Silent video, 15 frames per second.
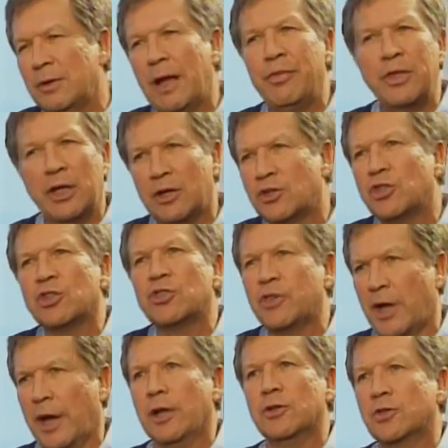think it's just
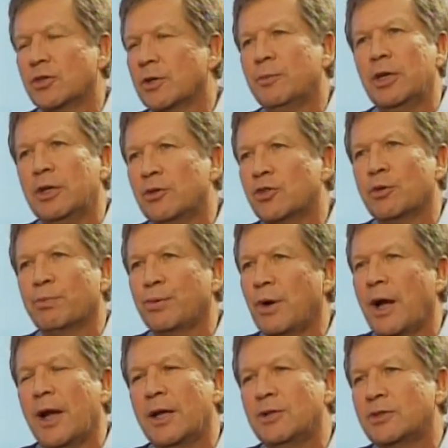nice. I mean,
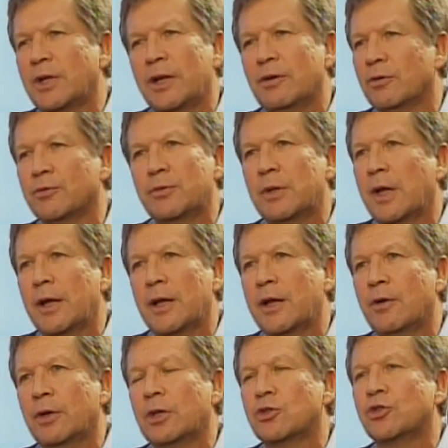surprised. I
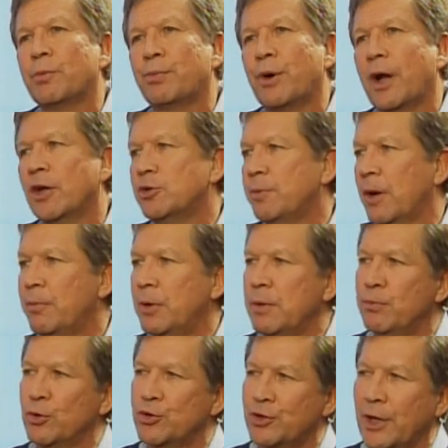don't get surprised by
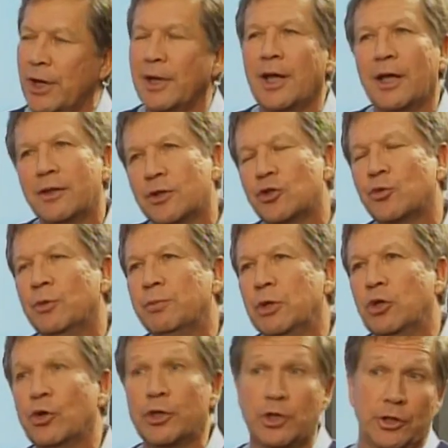people saying, "Hey, this would be
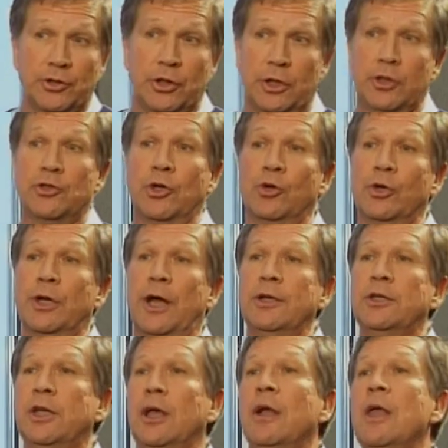good," because it is a good
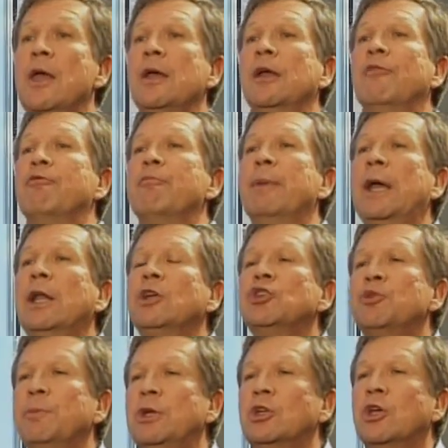idea. If
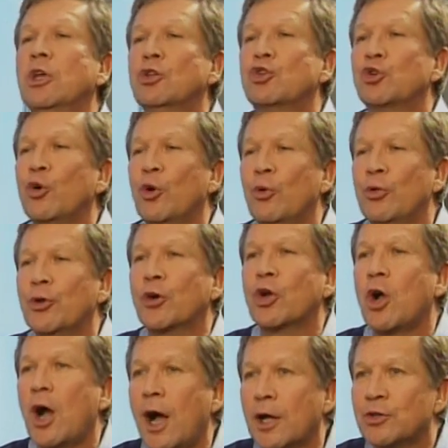management control their
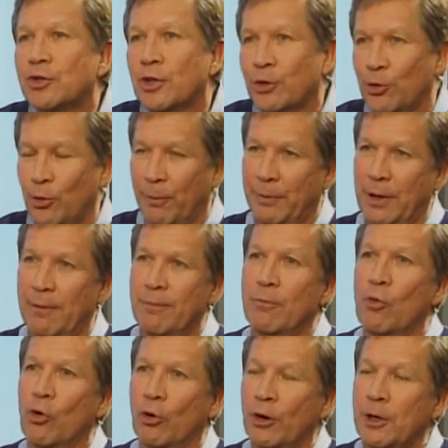costs a little bit
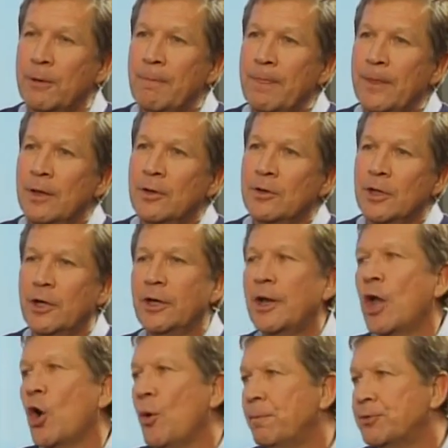more, then it
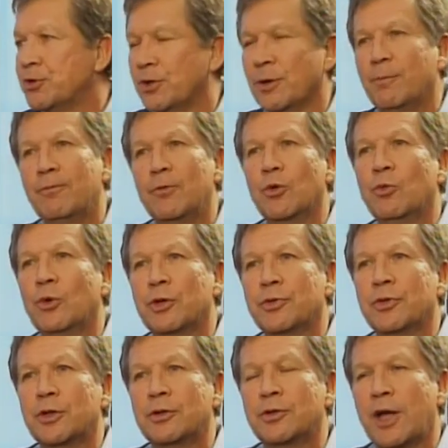helps them
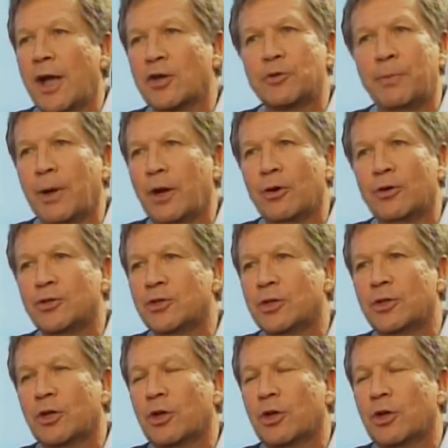with the taxpayers and the